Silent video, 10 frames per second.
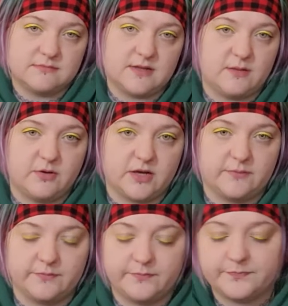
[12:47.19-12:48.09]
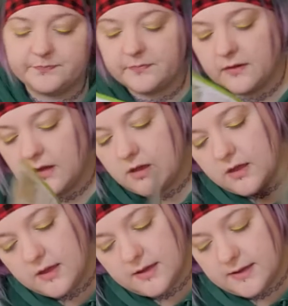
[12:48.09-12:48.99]
I'm okay.
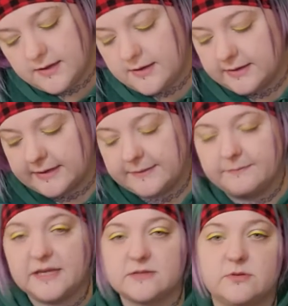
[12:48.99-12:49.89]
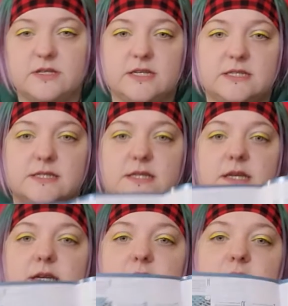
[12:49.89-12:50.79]
Okay, next one is
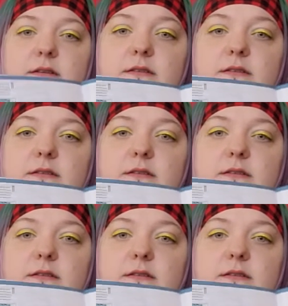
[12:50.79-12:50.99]
the